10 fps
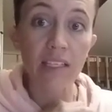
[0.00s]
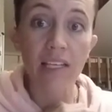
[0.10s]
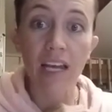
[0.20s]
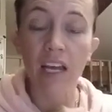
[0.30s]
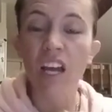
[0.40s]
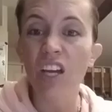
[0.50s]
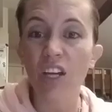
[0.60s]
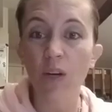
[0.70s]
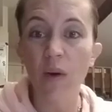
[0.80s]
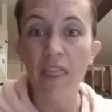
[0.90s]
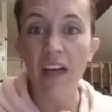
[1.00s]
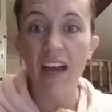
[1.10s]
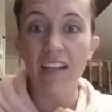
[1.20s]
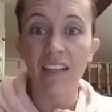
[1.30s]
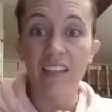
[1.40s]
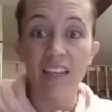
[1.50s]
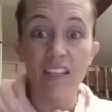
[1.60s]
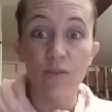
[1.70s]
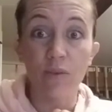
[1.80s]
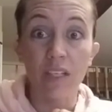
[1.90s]
And you know what? That I think is
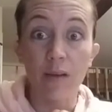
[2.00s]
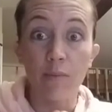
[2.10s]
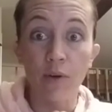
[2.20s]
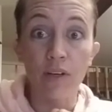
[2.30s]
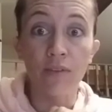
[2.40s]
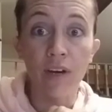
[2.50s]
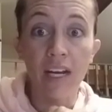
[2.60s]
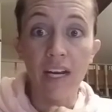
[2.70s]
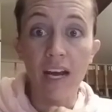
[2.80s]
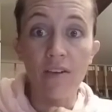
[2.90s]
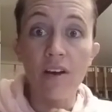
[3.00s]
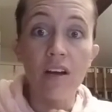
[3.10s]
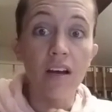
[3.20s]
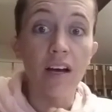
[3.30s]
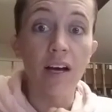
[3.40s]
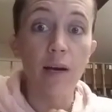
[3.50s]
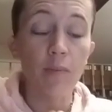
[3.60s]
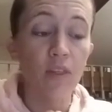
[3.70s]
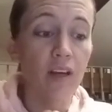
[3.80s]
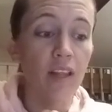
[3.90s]
really important right now um, with
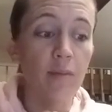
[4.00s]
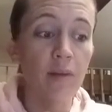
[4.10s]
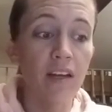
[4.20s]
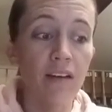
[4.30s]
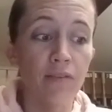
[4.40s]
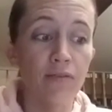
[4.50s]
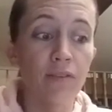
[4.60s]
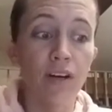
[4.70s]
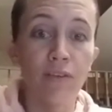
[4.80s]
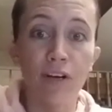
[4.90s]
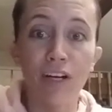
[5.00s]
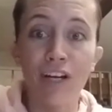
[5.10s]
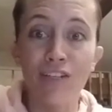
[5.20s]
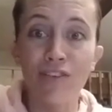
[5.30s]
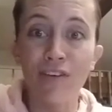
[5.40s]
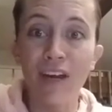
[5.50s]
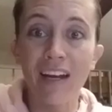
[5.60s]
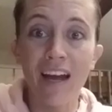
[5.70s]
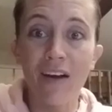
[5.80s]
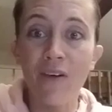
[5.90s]
the climate of, of our country right
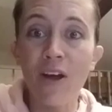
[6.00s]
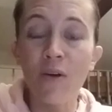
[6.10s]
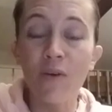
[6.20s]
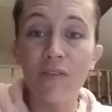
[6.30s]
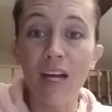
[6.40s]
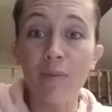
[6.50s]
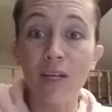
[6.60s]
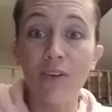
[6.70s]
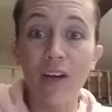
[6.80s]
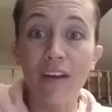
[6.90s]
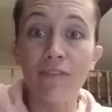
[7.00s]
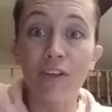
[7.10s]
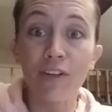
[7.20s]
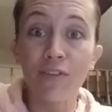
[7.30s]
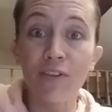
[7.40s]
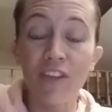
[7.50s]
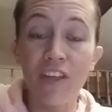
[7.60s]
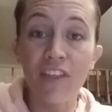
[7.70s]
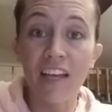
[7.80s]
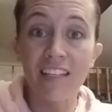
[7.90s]
now. We've got to be grateful for the
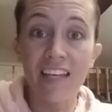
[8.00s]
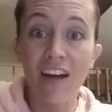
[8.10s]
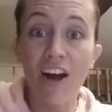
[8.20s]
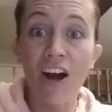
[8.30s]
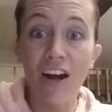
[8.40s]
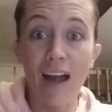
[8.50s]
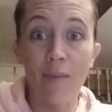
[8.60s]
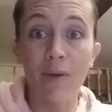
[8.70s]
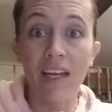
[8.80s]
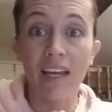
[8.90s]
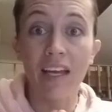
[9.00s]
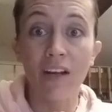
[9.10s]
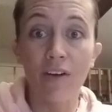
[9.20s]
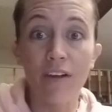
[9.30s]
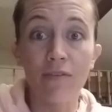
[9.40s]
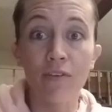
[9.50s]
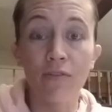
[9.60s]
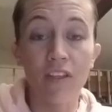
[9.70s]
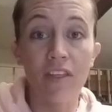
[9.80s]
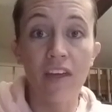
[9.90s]
things that are happening and grateful for
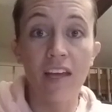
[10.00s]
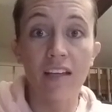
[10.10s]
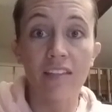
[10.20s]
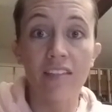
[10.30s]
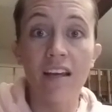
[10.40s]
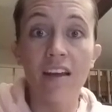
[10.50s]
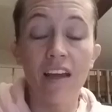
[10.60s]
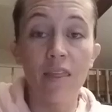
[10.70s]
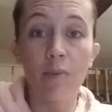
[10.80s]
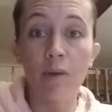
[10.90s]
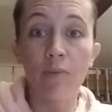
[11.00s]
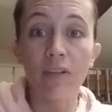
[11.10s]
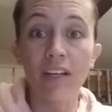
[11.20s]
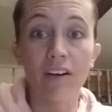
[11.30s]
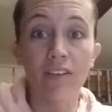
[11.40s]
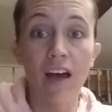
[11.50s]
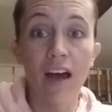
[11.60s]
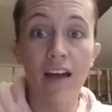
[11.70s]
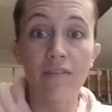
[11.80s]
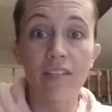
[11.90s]
the things and the people in our
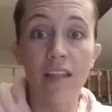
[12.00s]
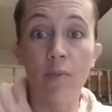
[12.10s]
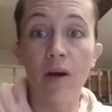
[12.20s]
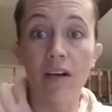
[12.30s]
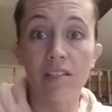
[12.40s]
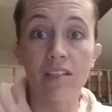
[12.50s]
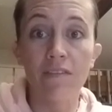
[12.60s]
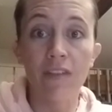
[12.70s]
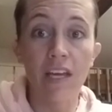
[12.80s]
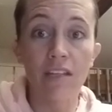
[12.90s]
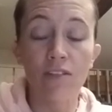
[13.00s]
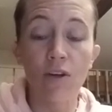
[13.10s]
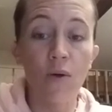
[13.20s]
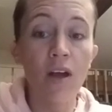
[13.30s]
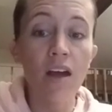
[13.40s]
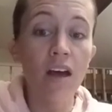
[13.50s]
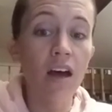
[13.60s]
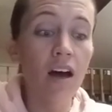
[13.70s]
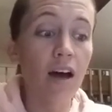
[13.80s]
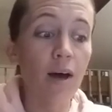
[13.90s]
lives and the positive things. So
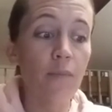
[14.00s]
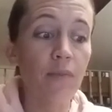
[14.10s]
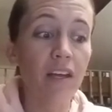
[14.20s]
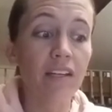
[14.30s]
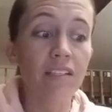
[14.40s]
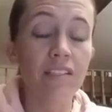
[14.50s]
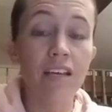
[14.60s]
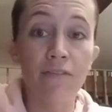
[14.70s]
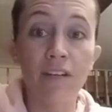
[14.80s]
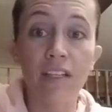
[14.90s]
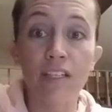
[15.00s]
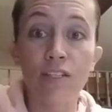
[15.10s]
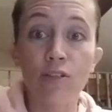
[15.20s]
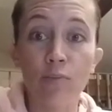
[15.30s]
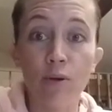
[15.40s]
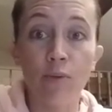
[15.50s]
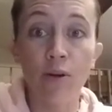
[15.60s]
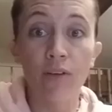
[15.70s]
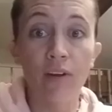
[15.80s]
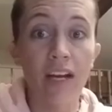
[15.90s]
um, definitely super
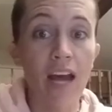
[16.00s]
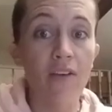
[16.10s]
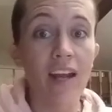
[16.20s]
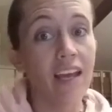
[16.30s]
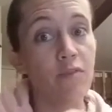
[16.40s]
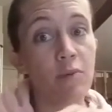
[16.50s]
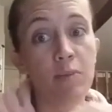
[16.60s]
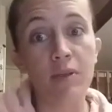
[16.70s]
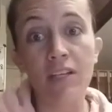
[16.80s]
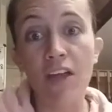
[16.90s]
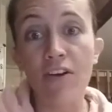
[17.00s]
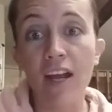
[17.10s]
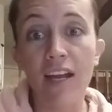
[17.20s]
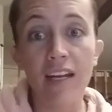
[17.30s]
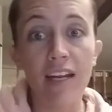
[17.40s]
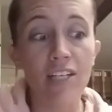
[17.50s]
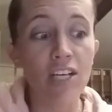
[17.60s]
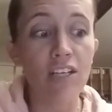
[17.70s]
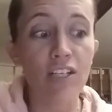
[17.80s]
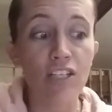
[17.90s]
important right now. And I gave people another 90 day
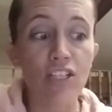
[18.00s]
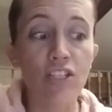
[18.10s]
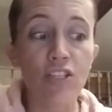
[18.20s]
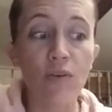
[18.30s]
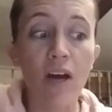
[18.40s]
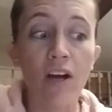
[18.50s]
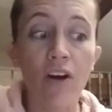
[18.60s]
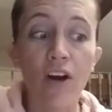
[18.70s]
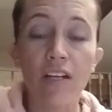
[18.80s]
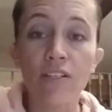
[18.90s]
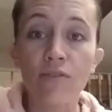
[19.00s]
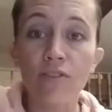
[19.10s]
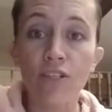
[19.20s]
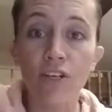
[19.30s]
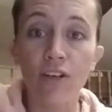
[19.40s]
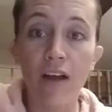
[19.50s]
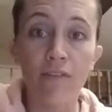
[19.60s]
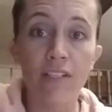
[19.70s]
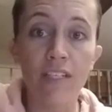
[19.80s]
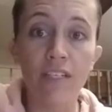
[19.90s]
challenge to do a gratitude journal
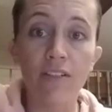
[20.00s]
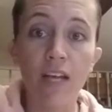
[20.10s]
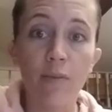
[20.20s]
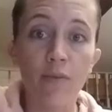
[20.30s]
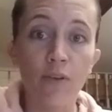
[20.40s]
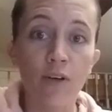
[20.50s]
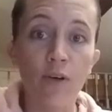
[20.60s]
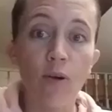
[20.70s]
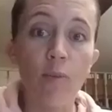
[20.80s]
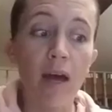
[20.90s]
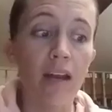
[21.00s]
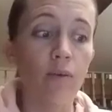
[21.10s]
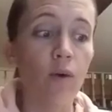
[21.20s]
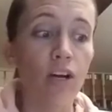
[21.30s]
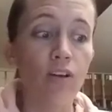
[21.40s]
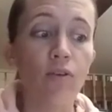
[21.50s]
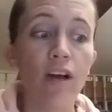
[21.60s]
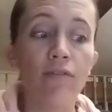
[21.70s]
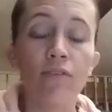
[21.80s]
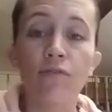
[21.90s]
every single night before you go to bed. What are you
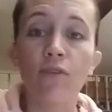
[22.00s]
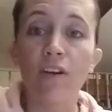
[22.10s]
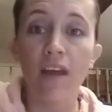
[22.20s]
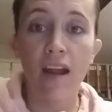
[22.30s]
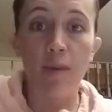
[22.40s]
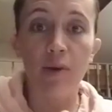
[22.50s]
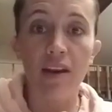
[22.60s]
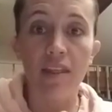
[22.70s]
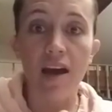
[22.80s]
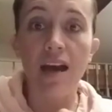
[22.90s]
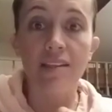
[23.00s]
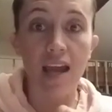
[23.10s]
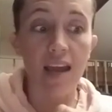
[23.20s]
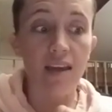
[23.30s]
grateful for that happened that day?